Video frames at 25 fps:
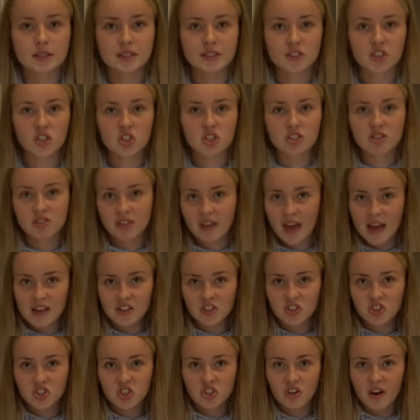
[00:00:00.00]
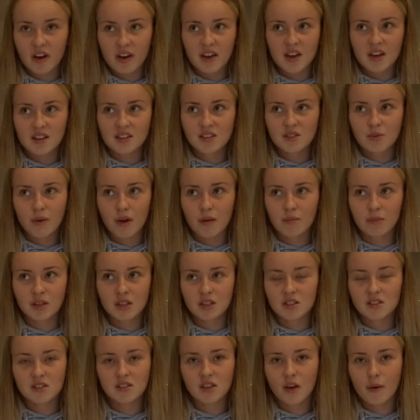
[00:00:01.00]
just get straight into it. I mean,
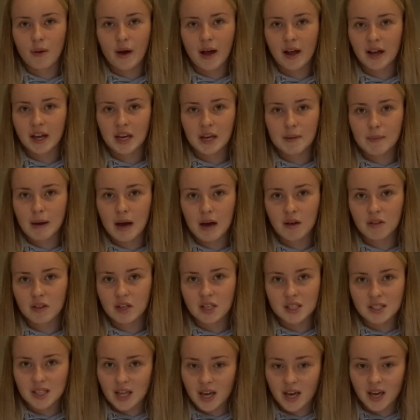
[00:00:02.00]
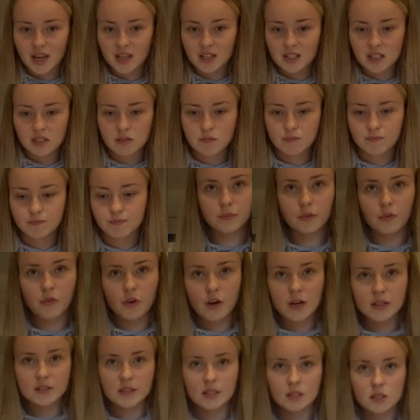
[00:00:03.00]
there's no hanging about these days. The
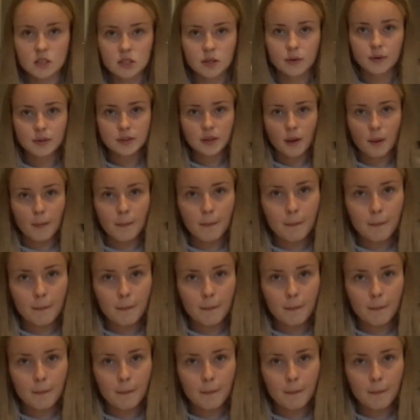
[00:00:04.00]
first thing to do is